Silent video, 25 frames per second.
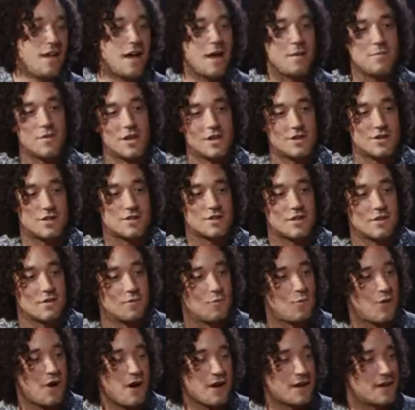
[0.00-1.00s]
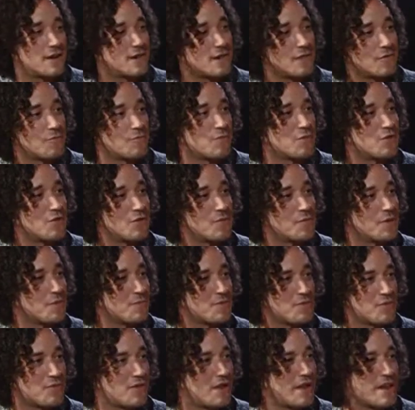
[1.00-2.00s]
I'm not just going to walk in a room
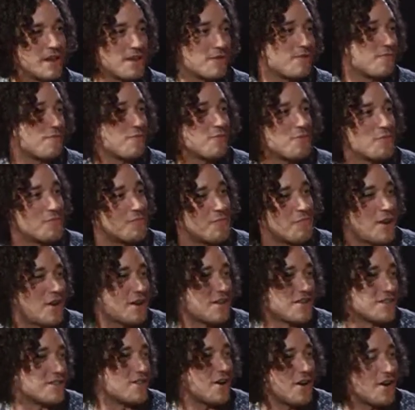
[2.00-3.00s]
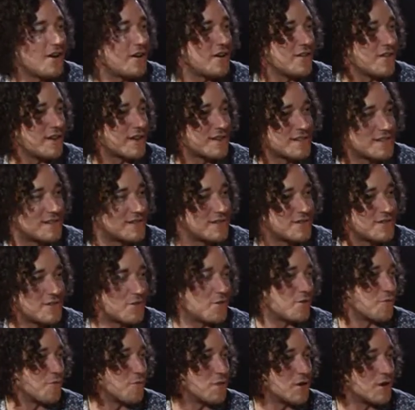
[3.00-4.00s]
and play a guitar. Like, it's
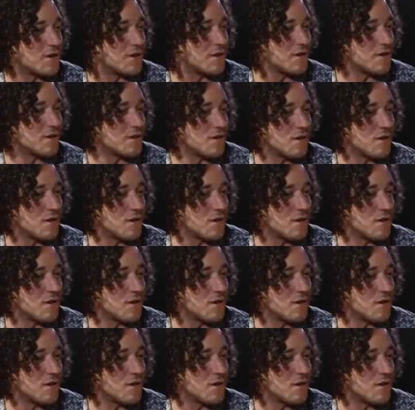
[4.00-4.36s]
sort of weird, you